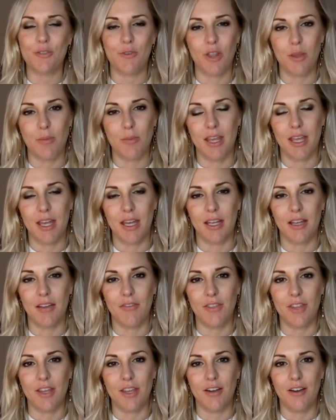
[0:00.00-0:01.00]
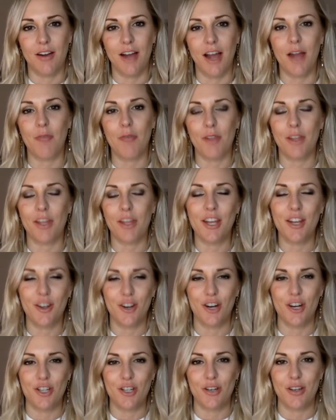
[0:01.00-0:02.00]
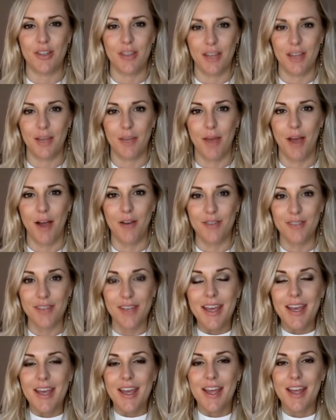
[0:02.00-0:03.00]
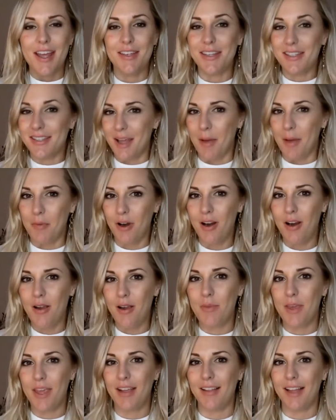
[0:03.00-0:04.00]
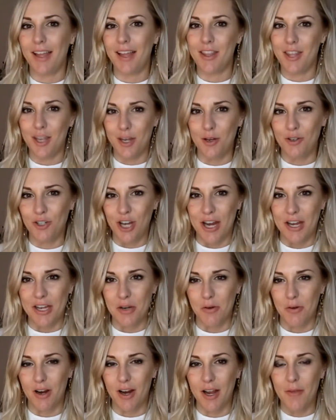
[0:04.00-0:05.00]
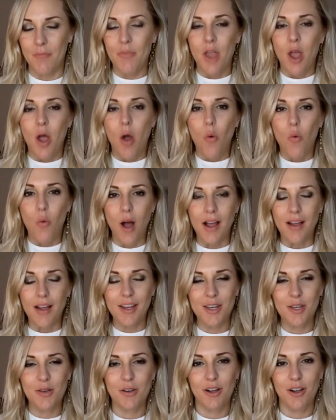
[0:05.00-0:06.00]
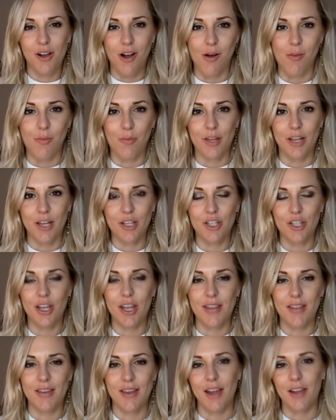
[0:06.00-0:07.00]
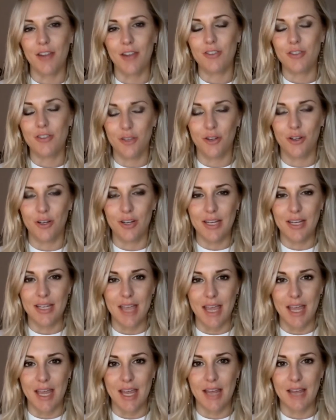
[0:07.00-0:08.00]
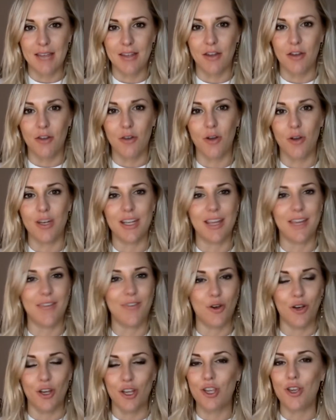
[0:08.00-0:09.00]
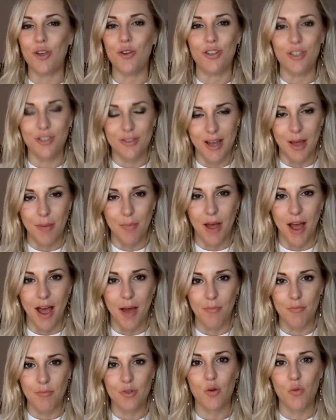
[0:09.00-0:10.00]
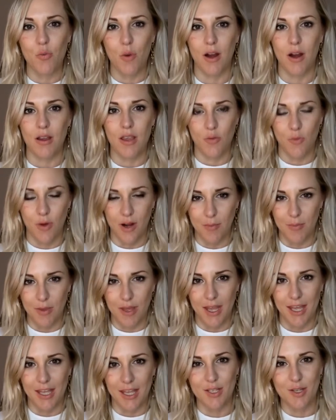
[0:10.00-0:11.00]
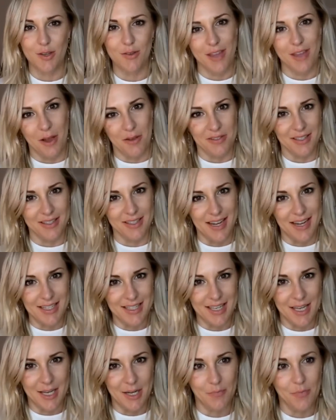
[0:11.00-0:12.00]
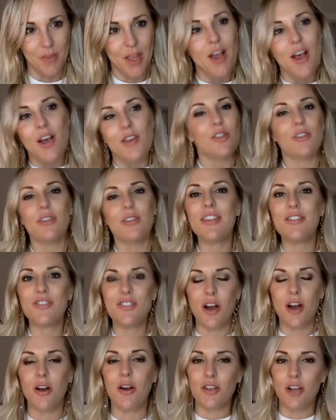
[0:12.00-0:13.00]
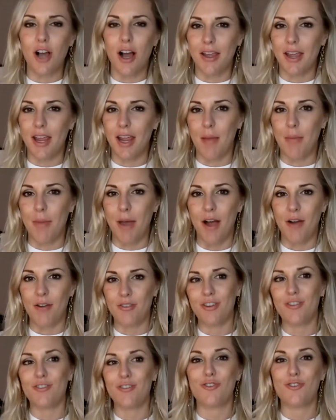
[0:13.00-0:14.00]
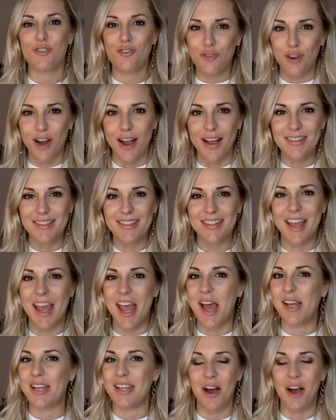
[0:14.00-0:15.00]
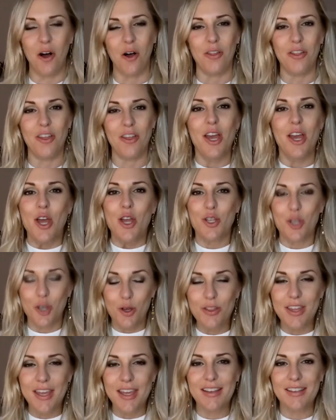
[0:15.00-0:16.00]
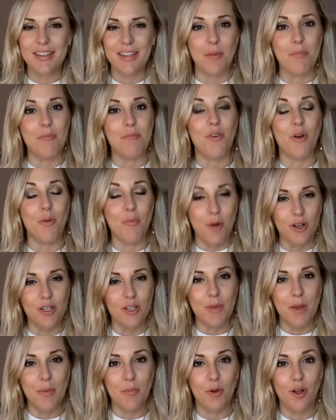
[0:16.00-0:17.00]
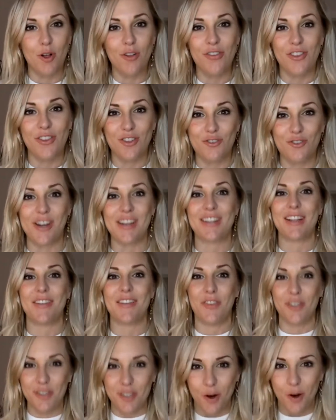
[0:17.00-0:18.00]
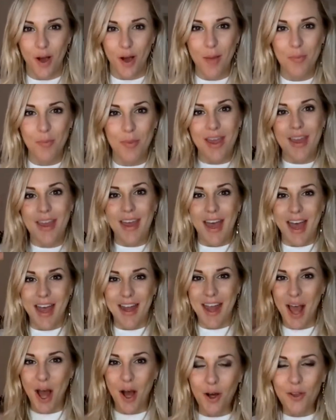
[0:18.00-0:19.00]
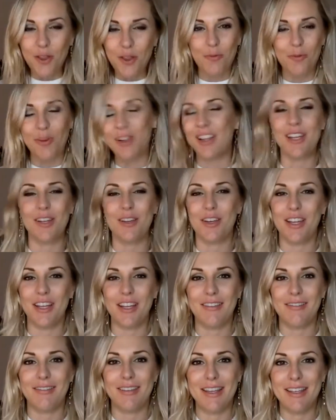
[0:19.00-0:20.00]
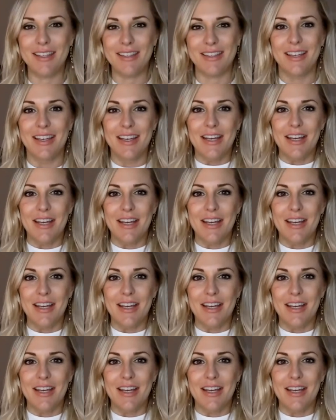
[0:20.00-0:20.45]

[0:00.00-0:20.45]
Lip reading: for the beginning of the year, I really encourage you to think about December being like the new January. What can you accomplish in the next 30 days? They're going to give you a huge step up to where you want to be in 2019. So let's start talking about stress and health. Two things that for most people, stress levels go up and health really is